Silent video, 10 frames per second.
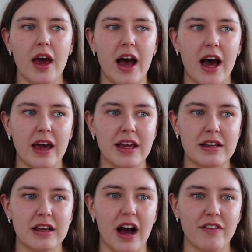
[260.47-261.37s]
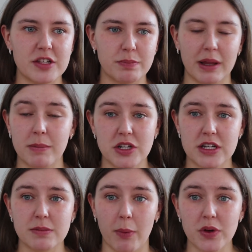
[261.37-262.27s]
It covers
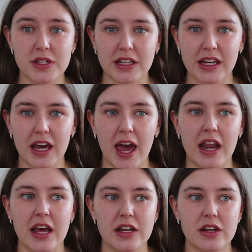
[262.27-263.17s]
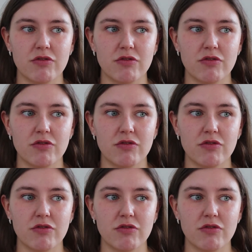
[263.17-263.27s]
blemishes mostly and it